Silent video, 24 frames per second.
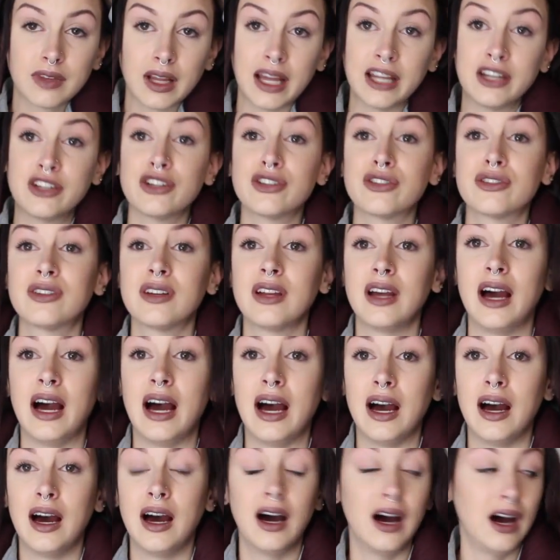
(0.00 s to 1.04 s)
It just,
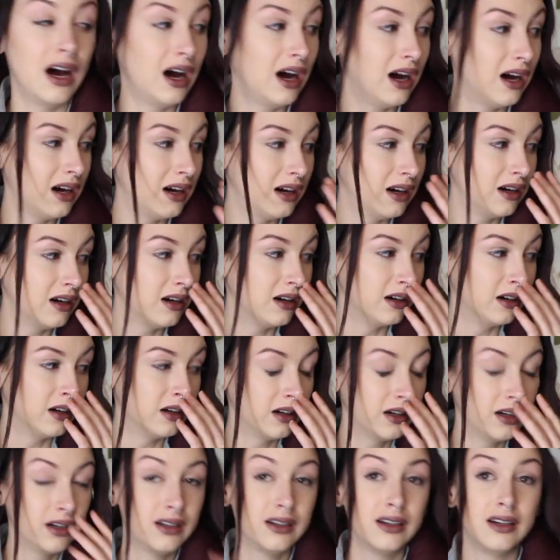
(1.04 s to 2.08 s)

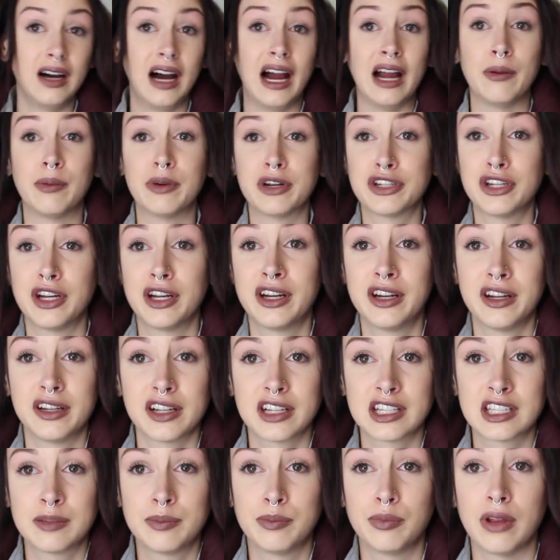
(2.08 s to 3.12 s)
I wish I could
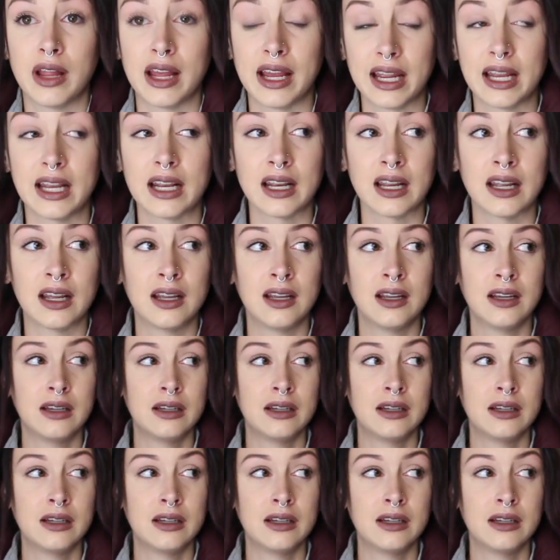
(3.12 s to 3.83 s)
explain